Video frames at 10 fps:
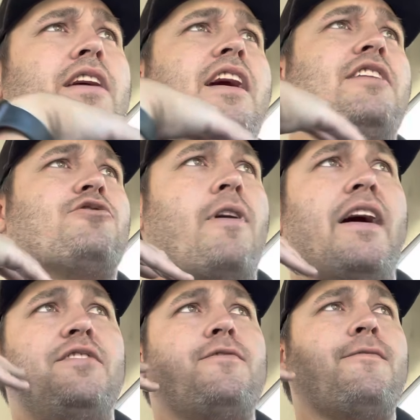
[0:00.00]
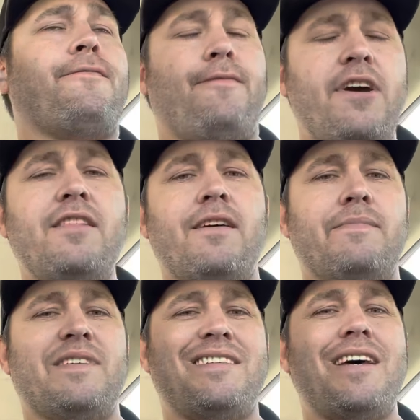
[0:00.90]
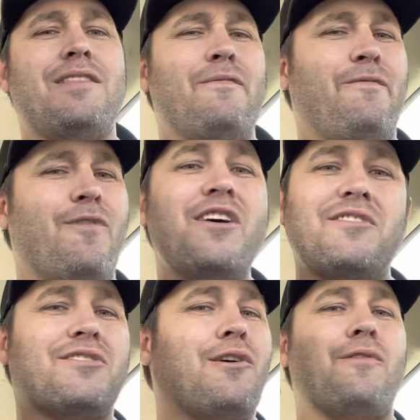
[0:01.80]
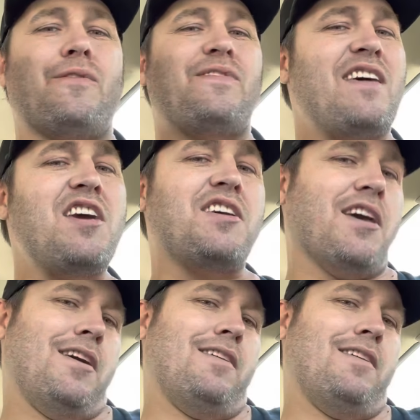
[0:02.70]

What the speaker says: and try to free them and set them free to start thinking.